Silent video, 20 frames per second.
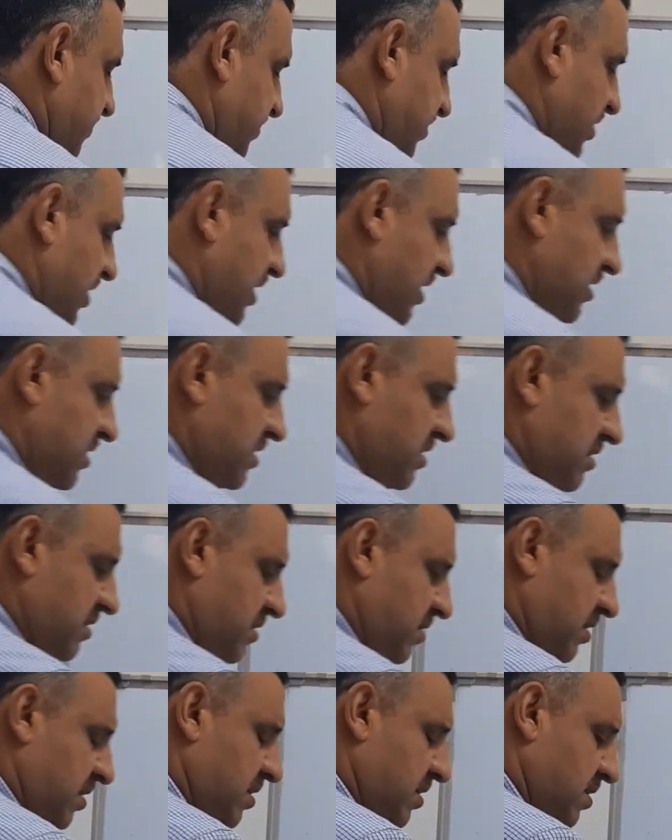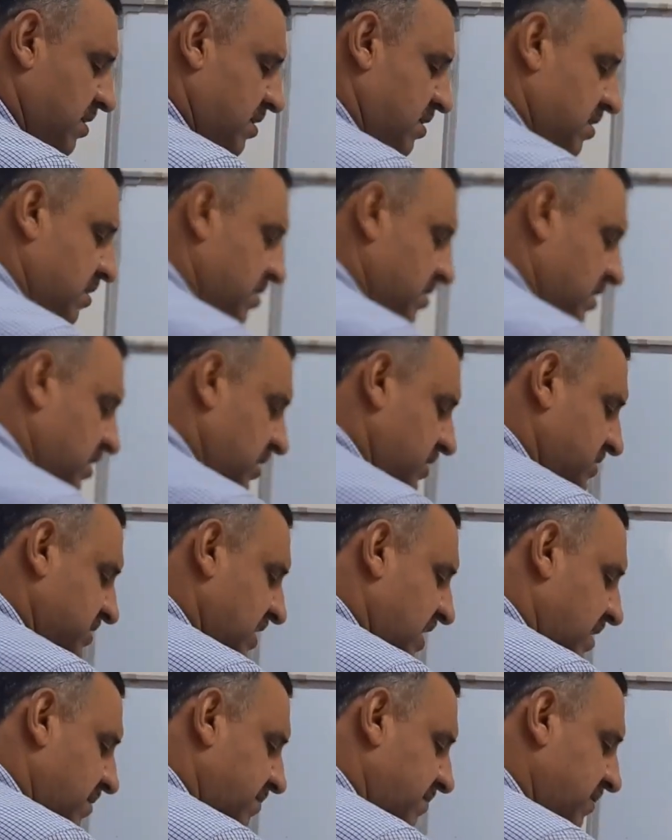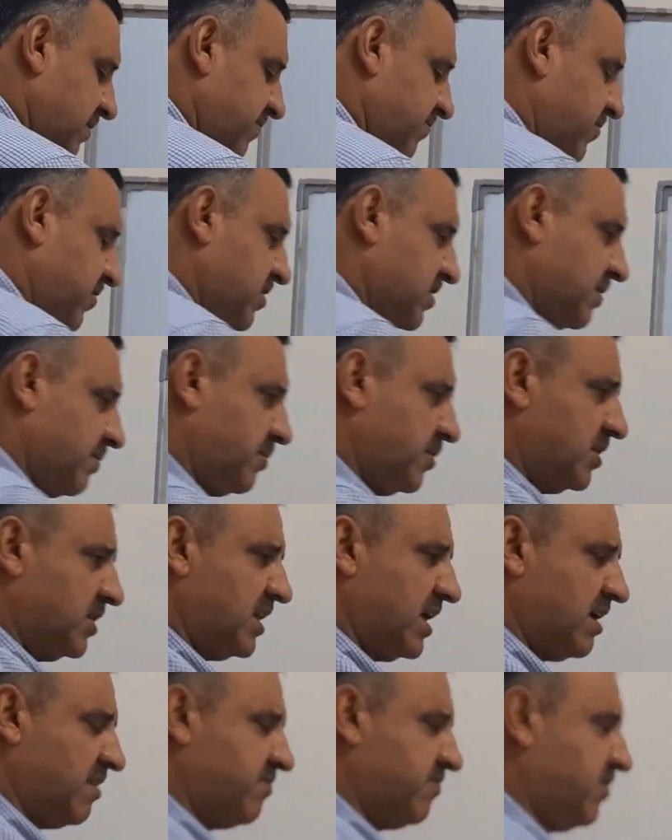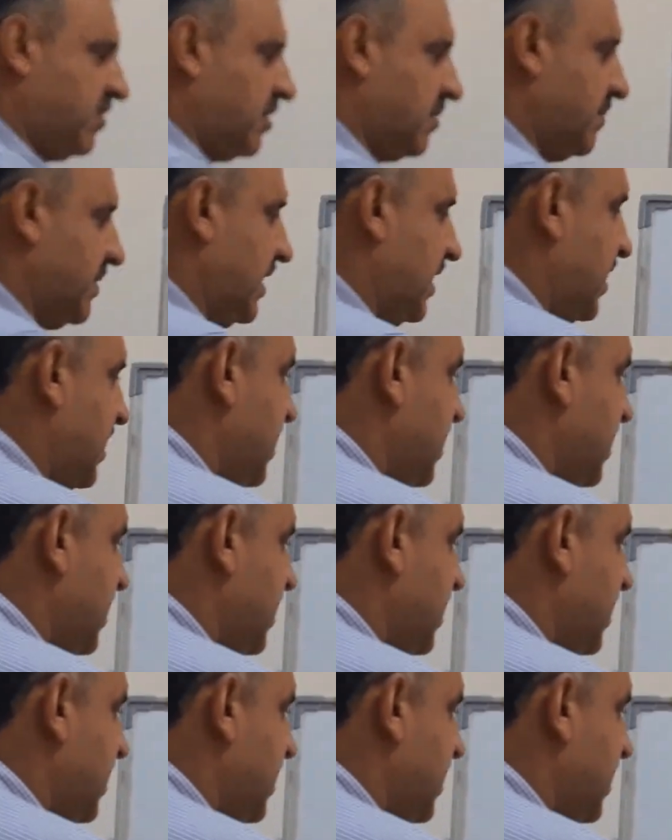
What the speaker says: you another example for the bond line formula.